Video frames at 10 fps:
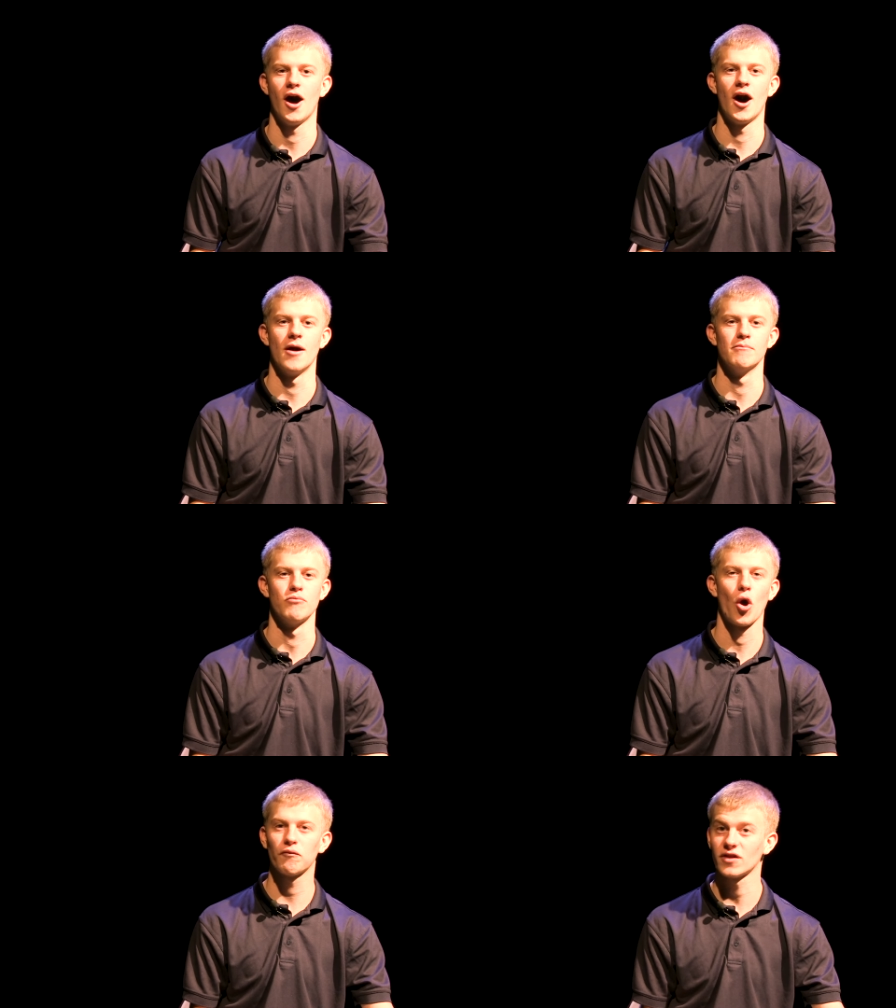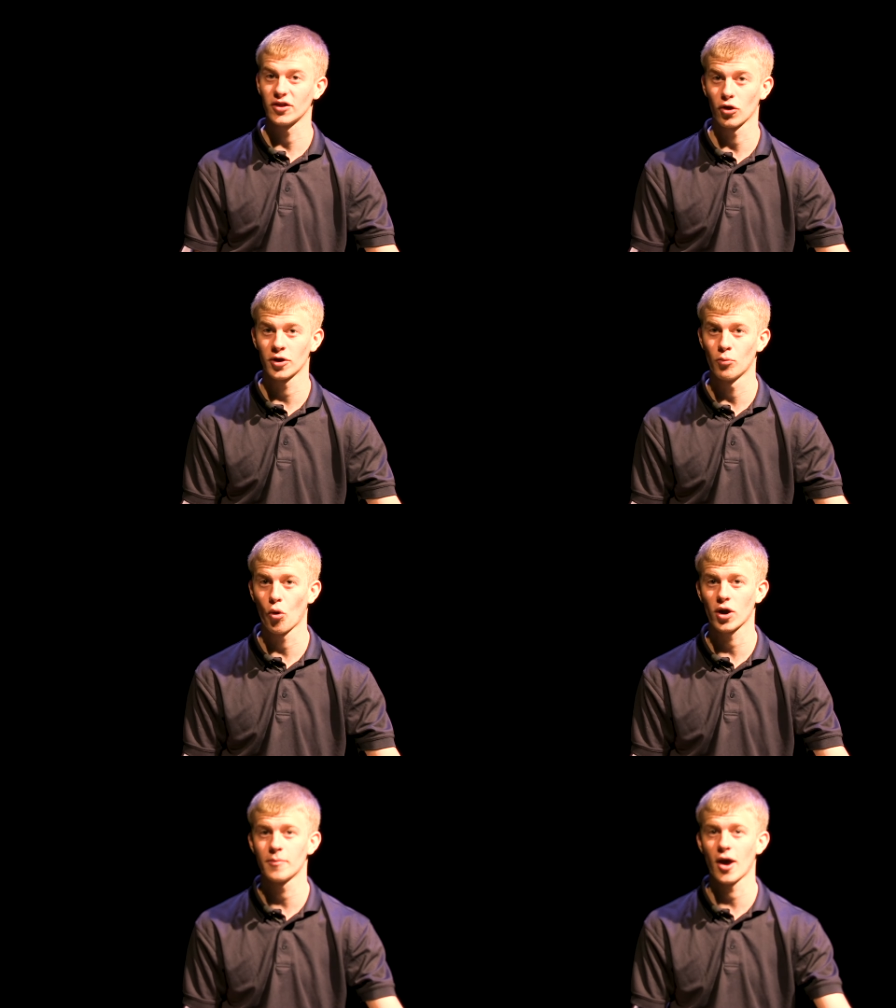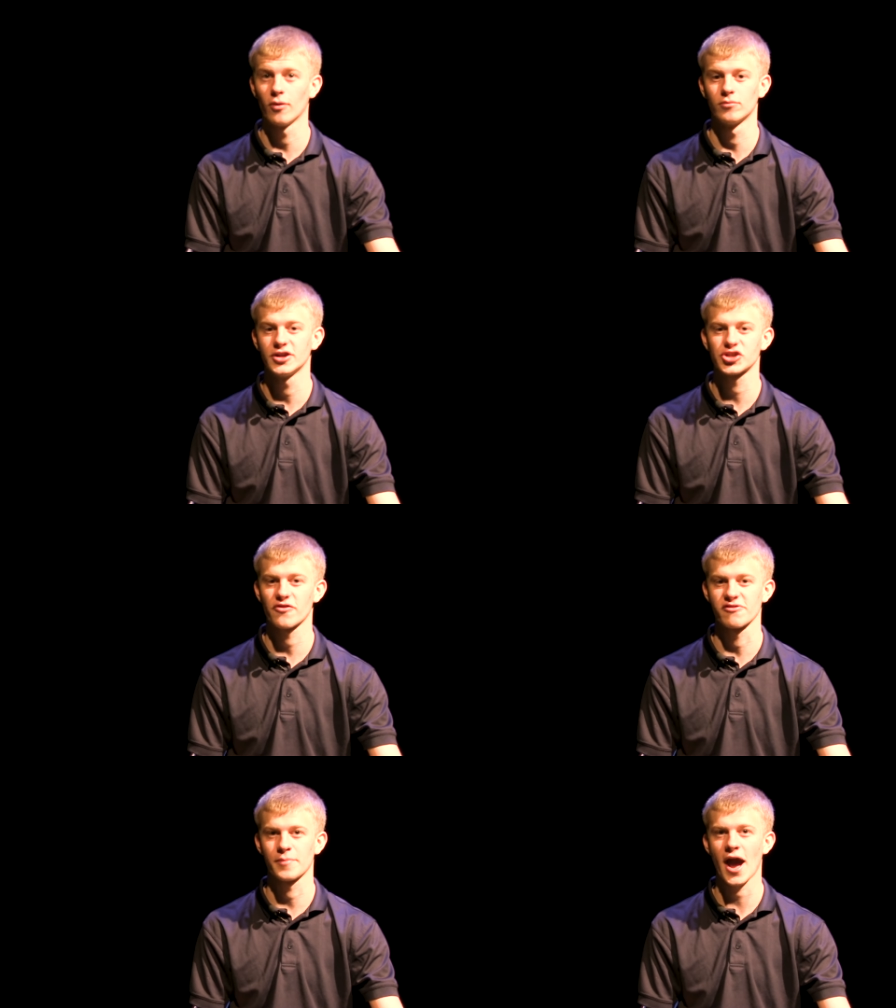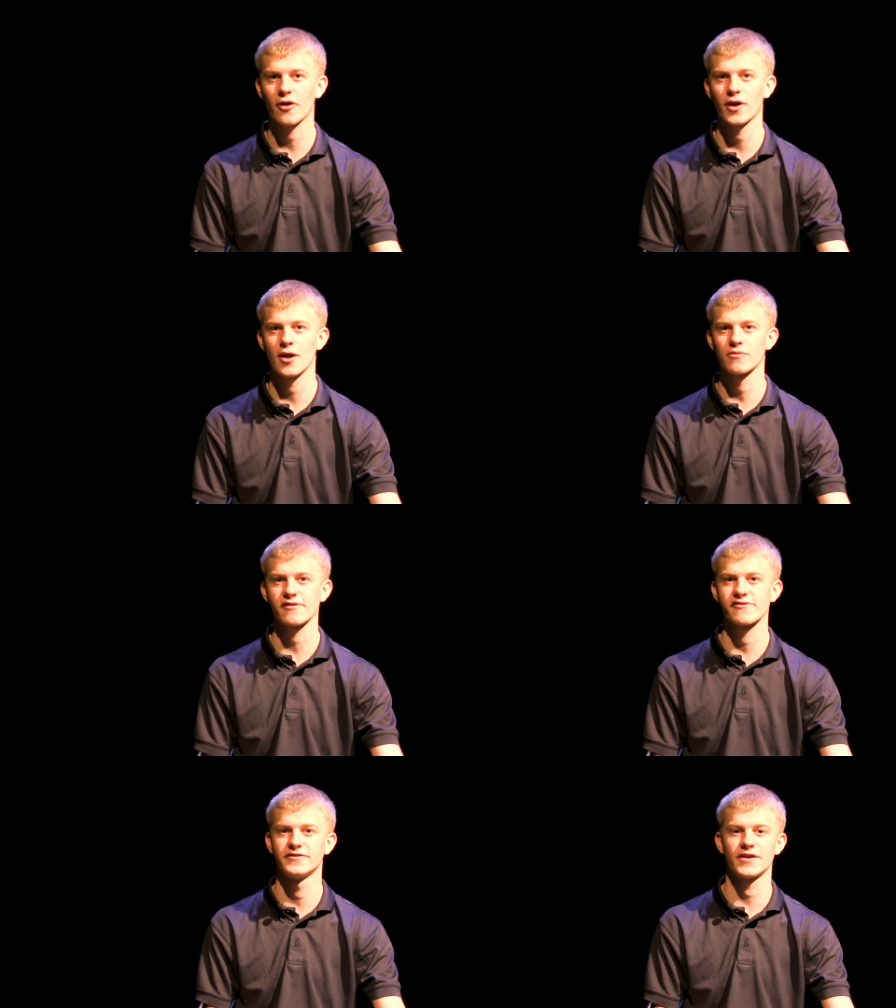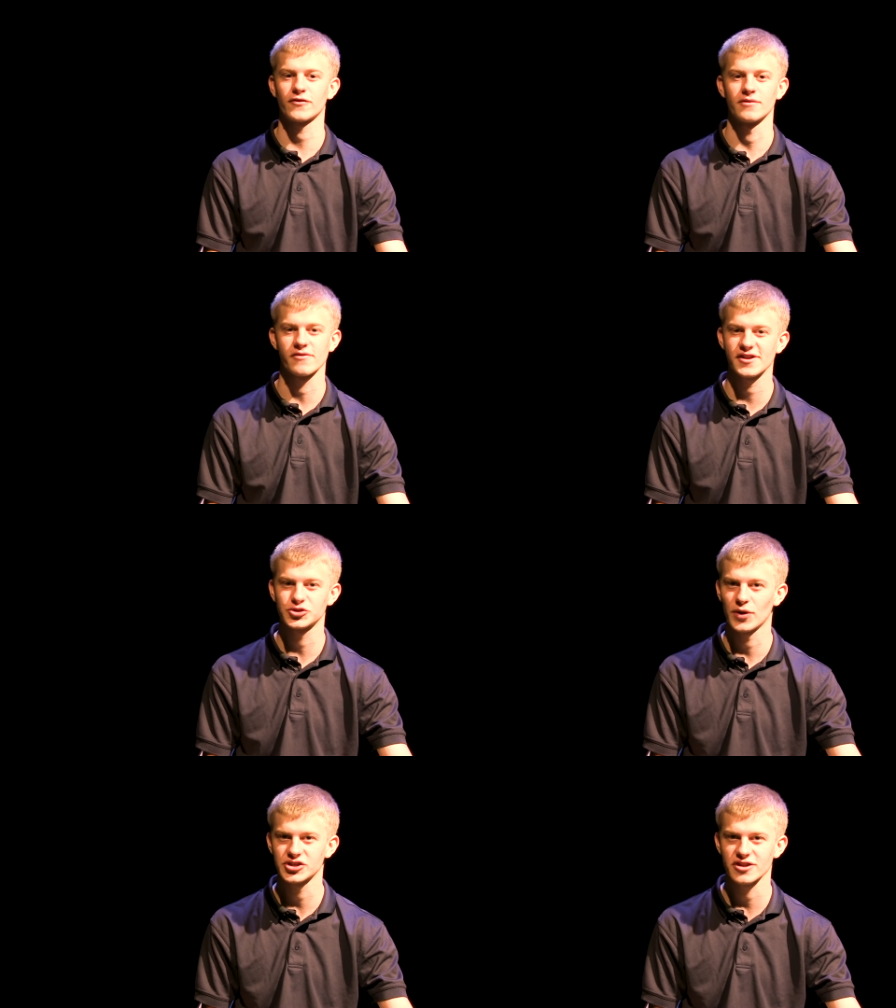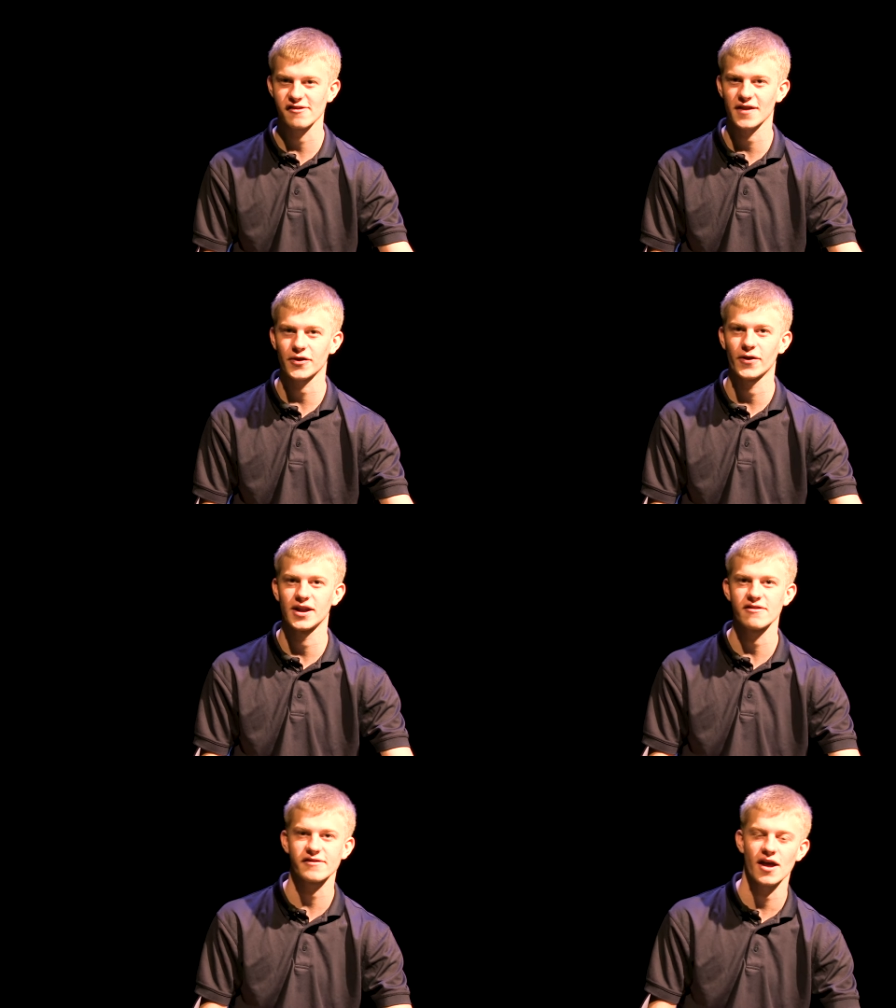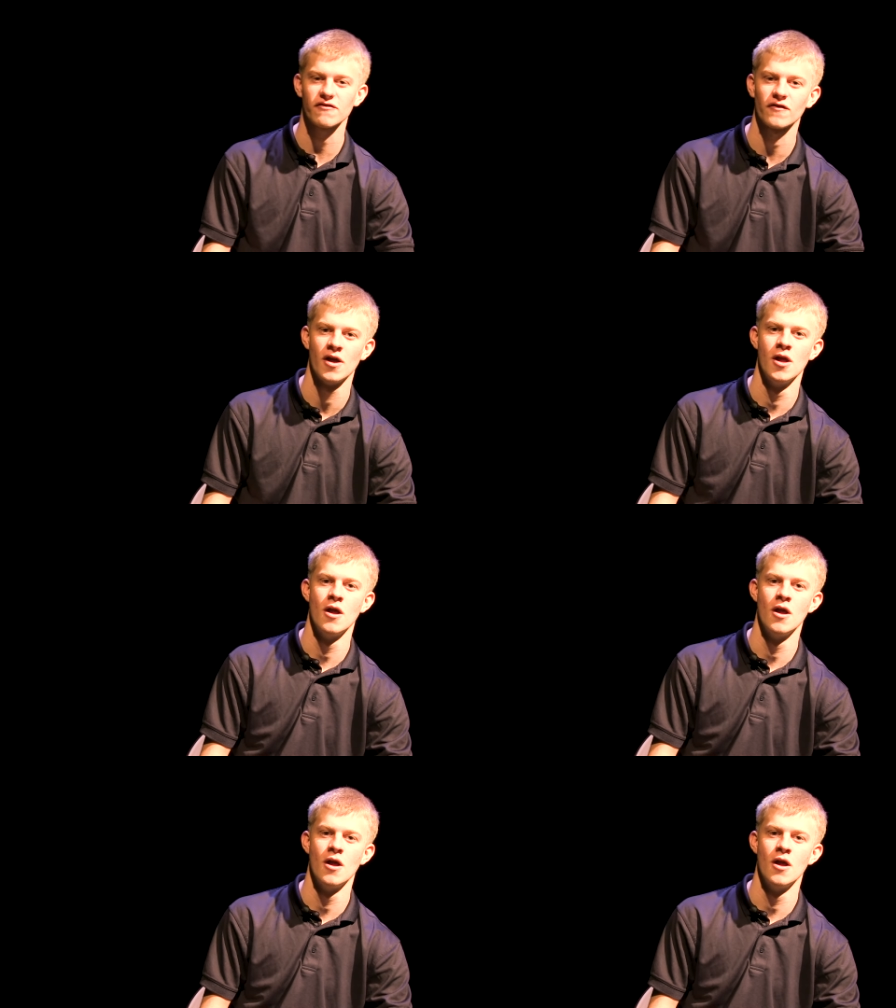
um, hopefully learn more about each other's backgrounds, different situations that they're in and stuff.